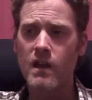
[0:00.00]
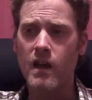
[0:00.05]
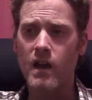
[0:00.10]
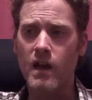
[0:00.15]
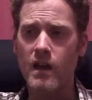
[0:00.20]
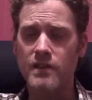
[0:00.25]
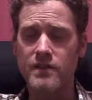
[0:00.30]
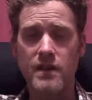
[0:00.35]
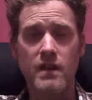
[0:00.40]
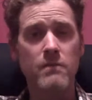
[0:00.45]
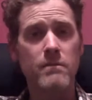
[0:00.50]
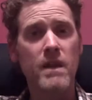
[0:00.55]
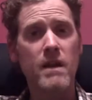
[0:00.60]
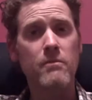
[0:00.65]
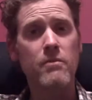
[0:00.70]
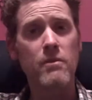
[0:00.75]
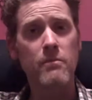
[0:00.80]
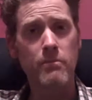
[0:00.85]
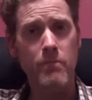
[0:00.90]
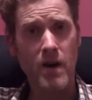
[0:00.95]
Uh, it's going to be
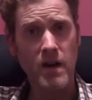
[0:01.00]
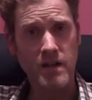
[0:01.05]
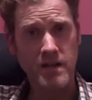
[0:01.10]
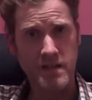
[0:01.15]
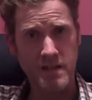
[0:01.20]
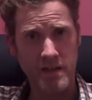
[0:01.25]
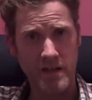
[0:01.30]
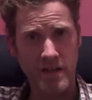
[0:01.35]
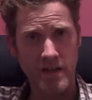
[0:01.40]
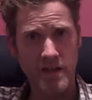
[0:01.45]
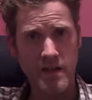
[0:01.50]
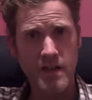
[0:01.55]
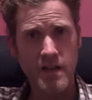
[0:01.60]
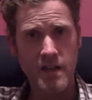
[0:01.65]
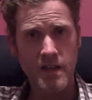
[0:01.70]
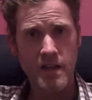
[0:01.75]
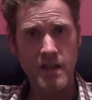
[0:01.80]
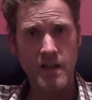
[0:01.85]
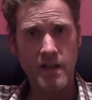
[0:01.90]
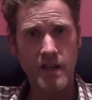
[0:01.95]
up in Buxton
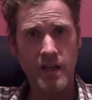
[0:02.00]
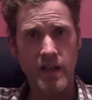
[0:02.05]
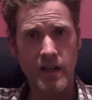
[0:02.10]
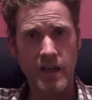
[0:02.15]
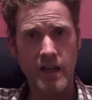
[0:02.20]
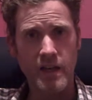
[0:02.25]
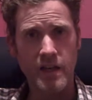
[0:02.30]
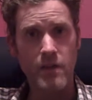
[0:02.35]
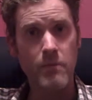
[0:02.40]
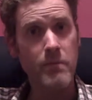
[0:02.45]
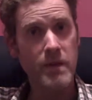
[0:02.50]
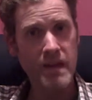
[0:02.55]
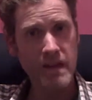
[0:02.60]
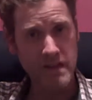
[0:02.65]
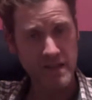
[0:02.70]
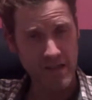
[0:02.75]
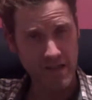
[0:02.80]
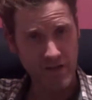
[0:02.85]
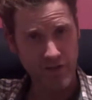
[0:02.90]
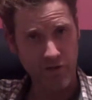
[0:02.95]
in the
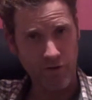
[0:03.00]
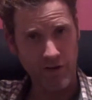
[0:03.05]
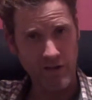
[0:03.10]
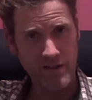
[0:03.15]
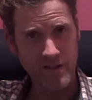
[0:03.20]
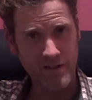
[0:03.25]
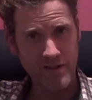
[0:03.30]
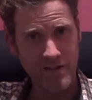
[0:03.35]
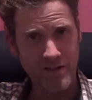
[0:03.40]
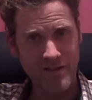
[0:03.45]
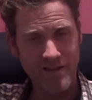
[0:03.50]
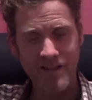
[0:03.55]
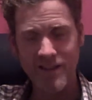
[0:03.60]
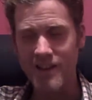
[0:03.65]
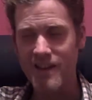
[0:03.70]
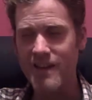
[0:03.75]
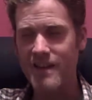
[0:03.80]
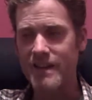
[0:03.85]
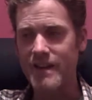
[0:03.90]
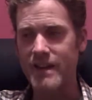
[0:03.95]
Peak District
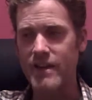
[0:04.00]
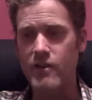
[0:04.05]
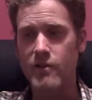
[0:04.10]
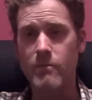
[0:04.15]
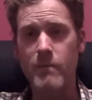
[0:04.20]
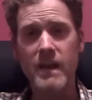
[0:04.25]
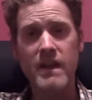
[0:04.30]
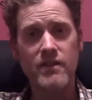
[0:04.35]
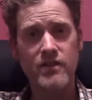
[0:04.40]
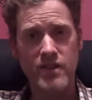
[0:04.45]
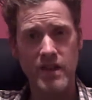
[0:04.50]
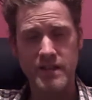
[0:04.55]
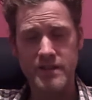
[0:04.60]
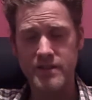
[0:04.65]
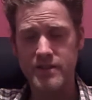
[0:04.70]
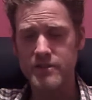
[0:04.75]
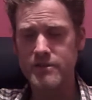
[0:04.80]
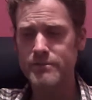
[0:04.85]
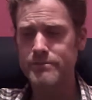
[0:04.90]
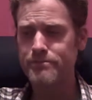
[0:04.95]
near
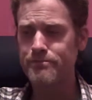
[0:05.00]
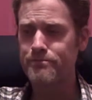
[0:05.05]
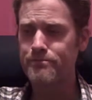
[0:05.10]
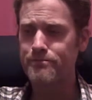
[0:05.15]
Manchester.